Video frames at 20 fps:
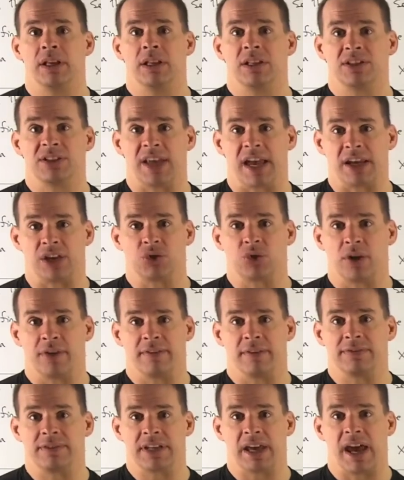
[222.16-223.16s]
Second
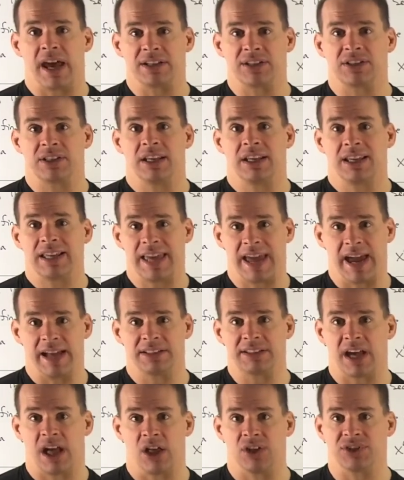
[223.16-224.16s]
derivative test
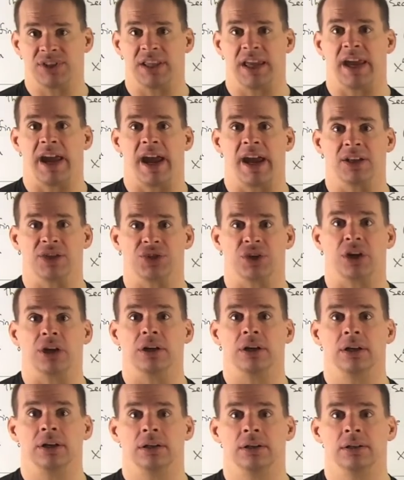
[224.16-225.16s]
can't tell us the
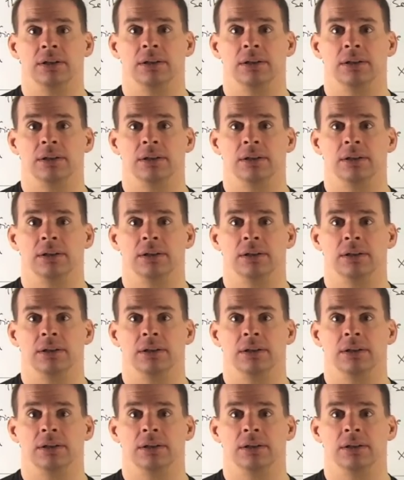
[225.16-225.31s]
answer.